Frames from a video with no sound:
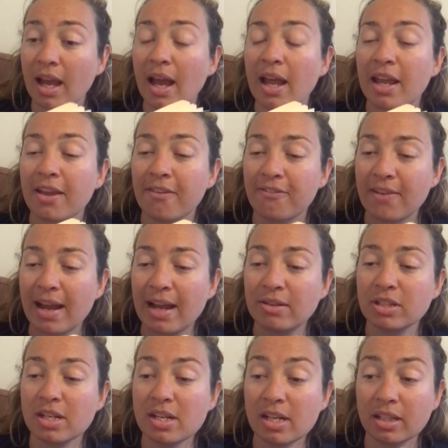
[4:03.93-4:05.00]
He found
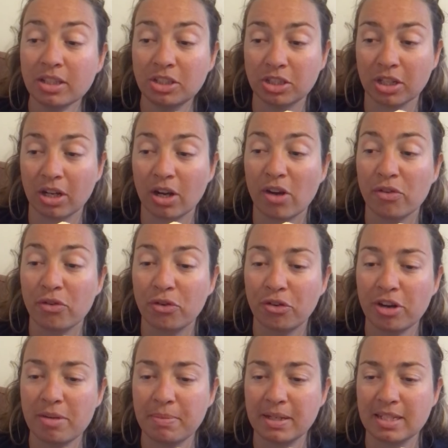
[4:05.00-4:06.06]
another jar of
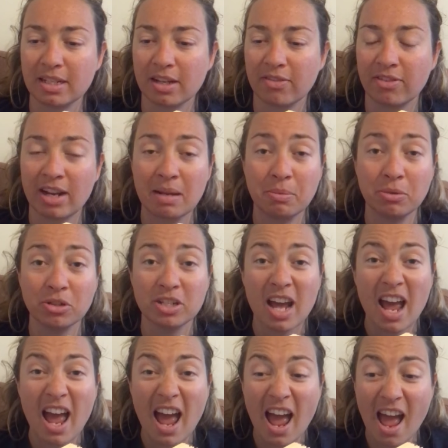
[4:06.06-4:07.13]
creamy stuff labelled
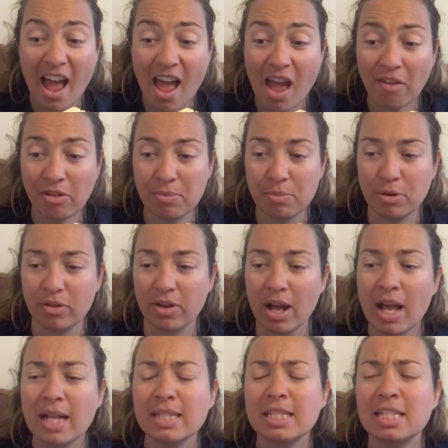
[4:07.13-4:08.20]
Hair Remover.
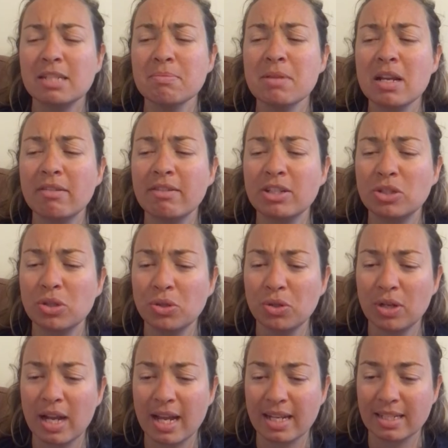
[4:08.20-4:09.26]
"Smear it on your
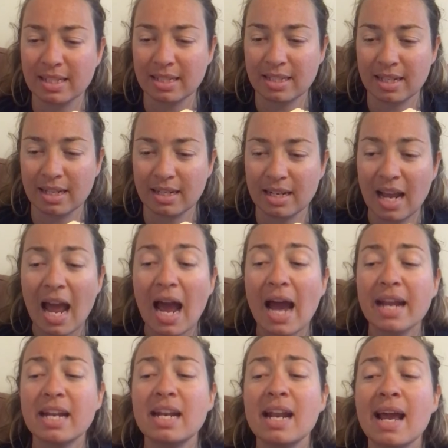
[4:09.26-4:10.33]
legs," it said,
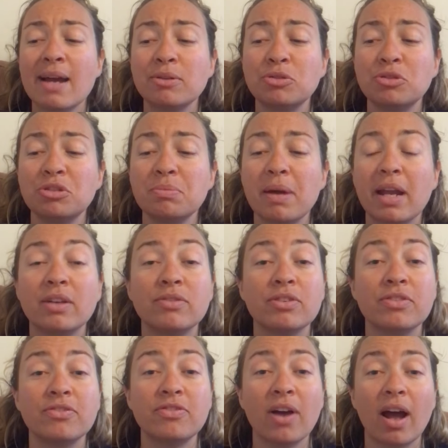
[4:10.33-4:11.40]
"and allow to remain for
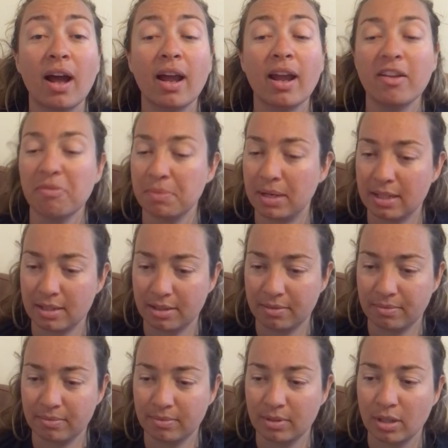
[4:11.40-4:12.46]
5 minutes."
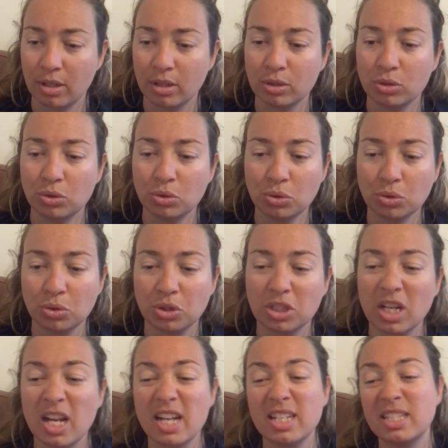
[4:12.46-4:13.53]
George
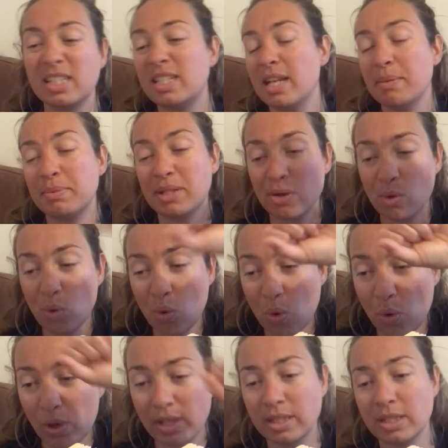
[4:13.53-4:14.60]
tipped it
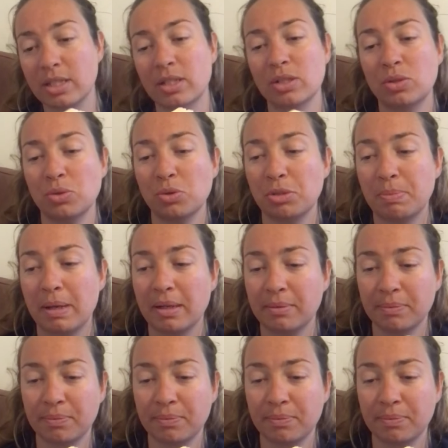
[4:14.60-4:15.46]
all into the saucepan.